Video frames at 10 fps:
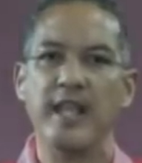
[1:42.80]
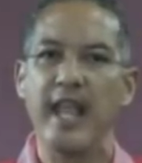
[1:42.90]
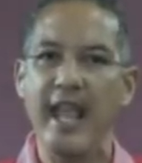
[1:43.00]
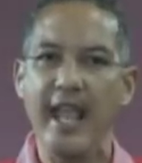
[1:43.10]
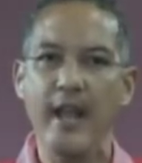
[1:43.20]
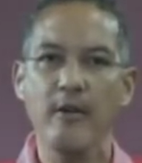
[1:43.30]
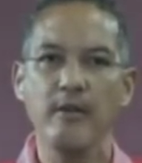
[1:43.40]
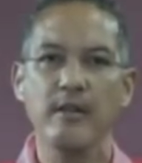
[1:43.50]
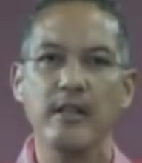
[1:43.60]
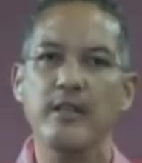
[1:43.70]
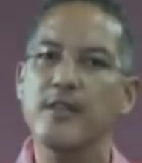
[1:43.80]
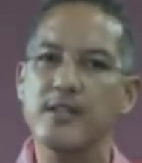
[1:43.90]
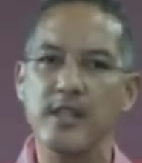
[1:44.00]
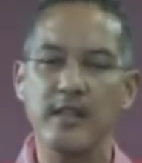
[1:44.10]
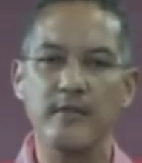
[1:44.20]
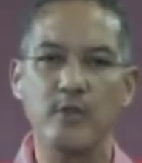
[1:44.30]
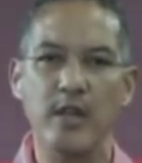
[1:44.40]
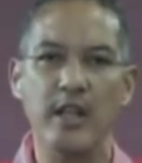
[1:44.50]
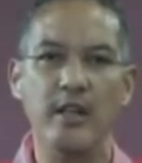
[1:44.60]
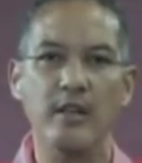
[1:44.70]
Here in the state of
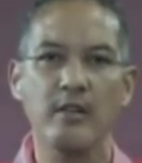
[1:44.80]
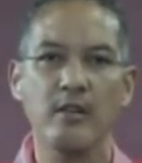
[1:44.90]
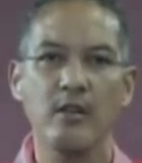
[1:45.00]
Grenada,